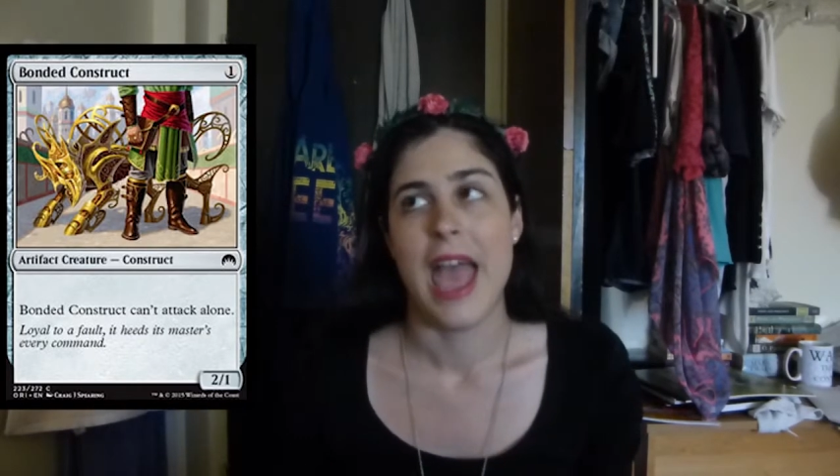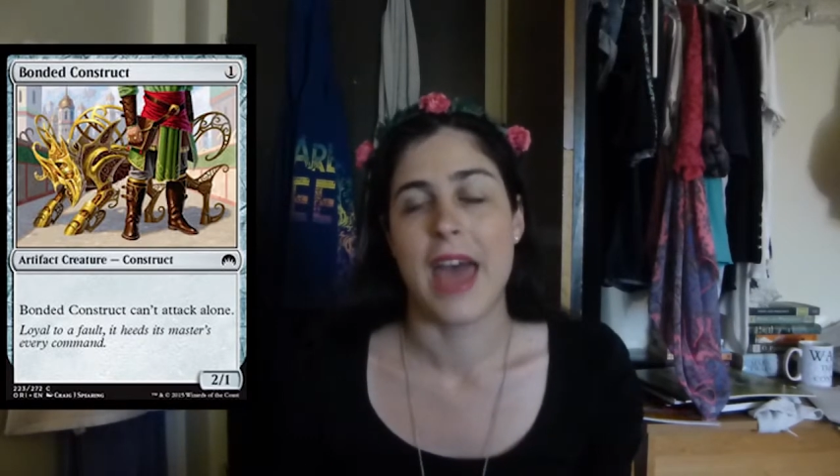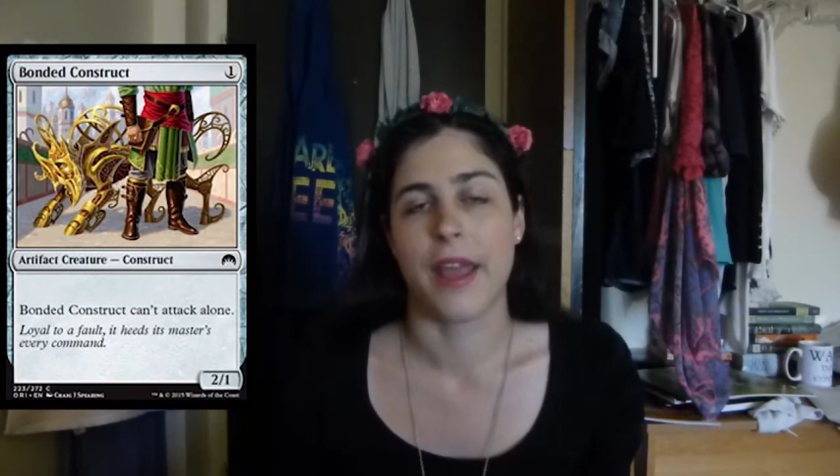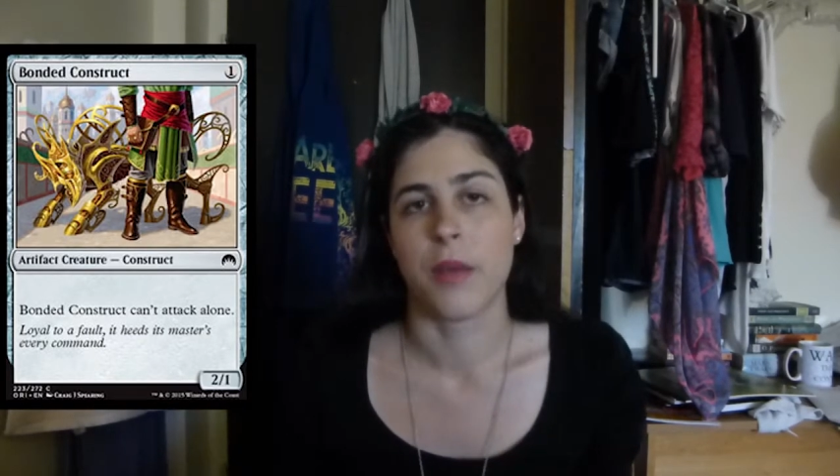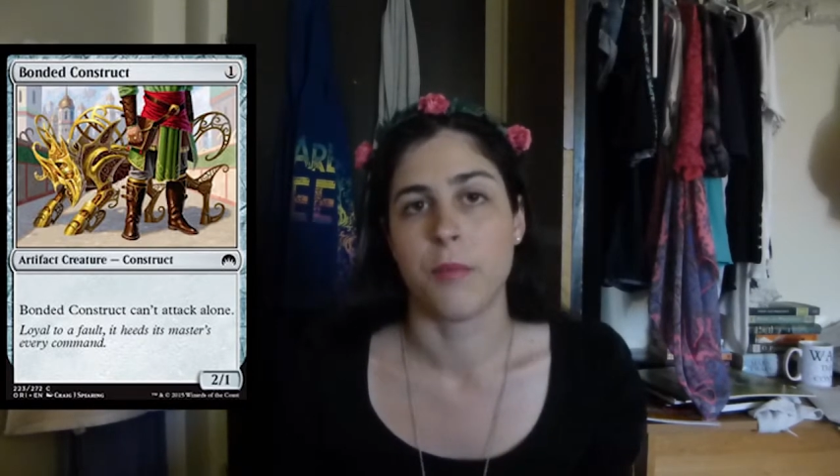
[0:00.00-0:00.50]

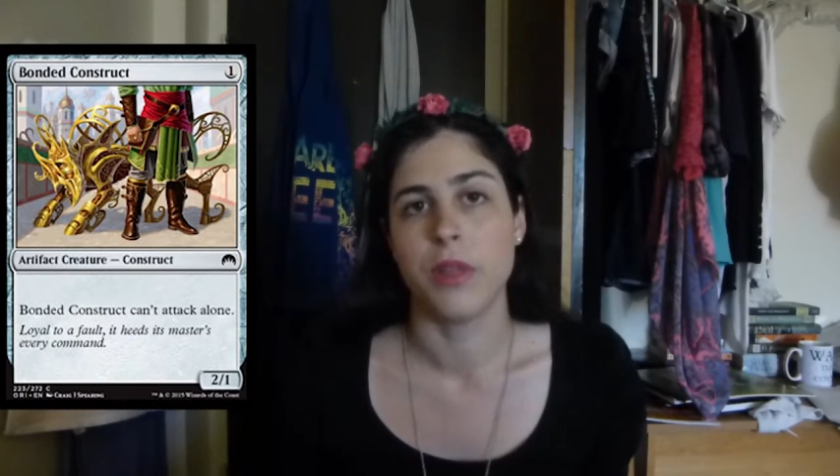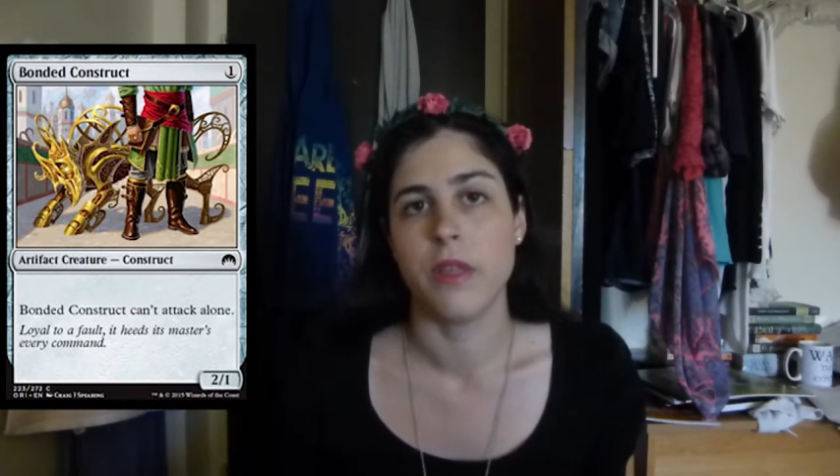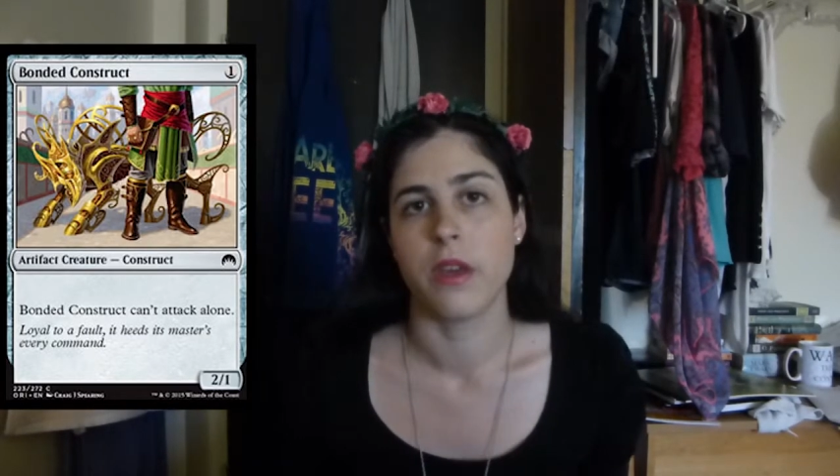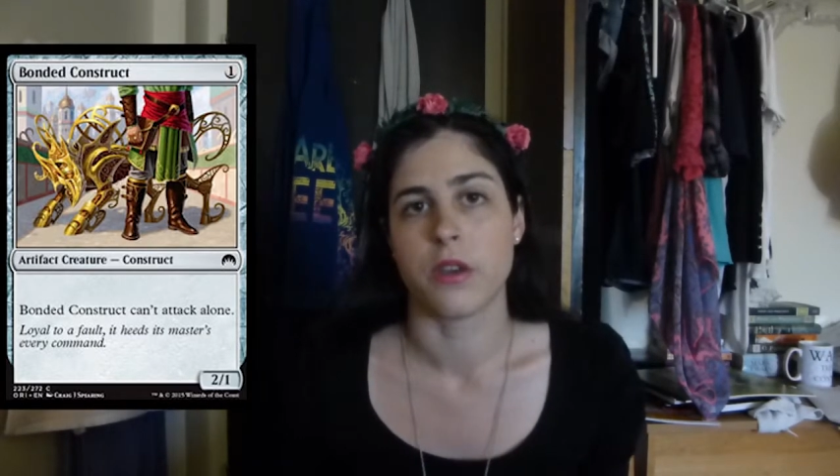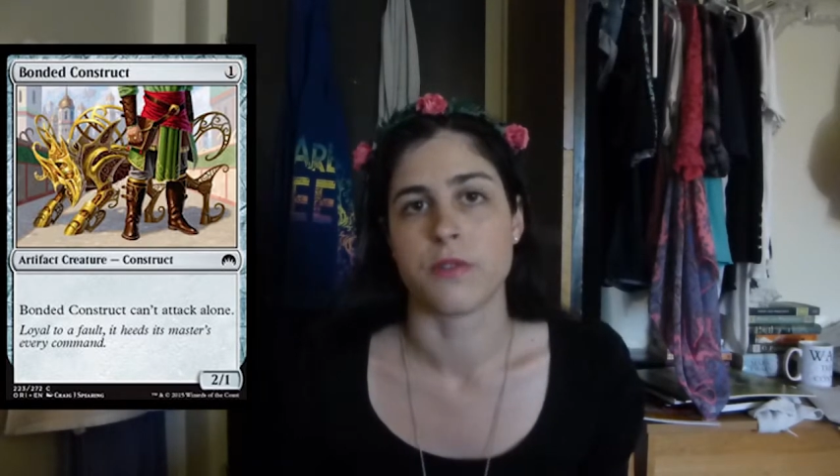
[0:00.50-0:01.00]
and I
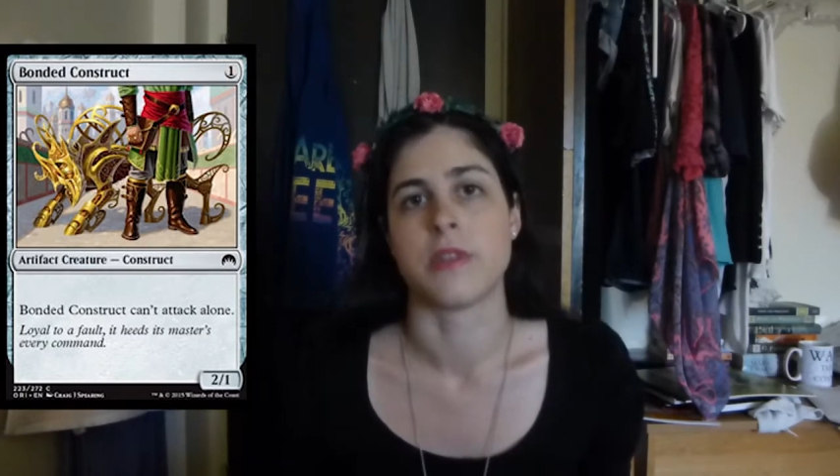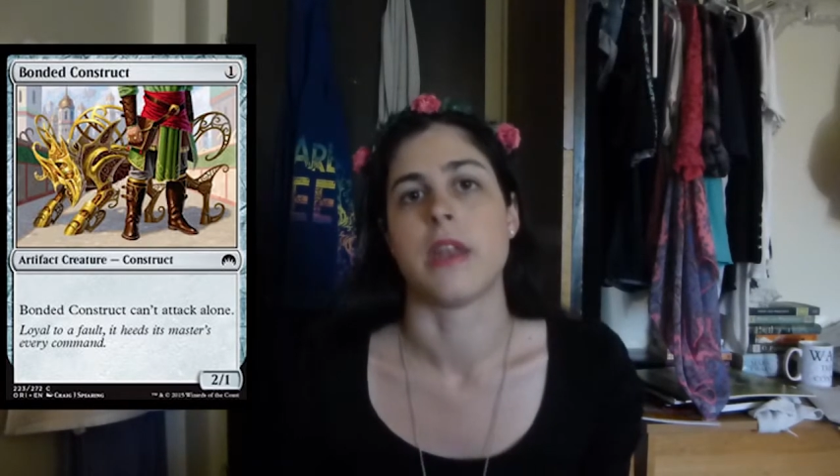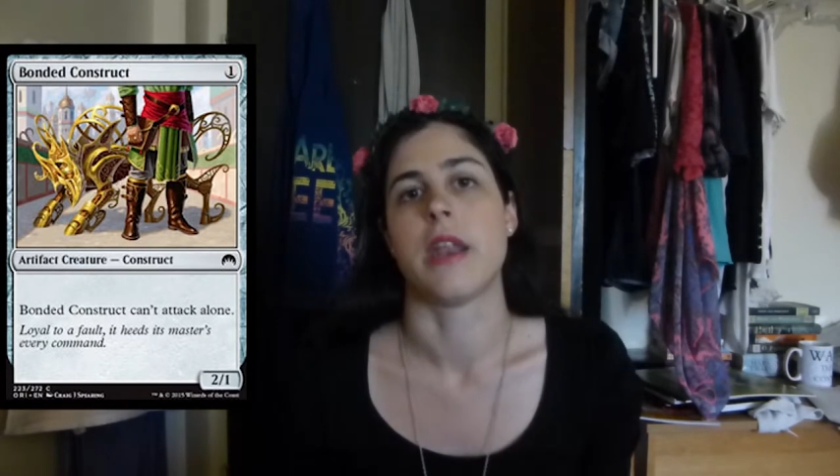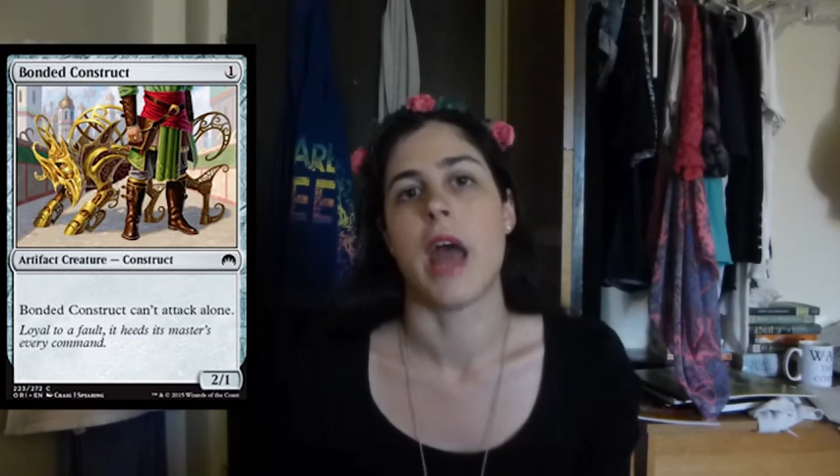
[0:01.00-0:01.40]
completely understand it.